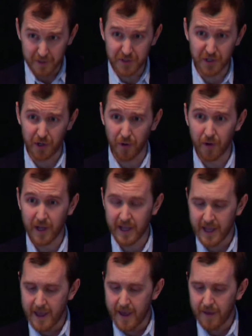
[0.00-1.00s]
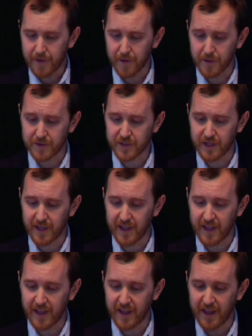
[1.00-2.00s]
Number two is,
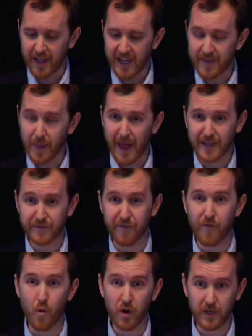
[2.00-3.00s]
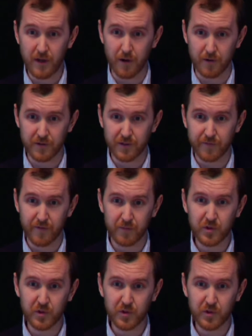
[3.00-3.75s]
in the last 4 years,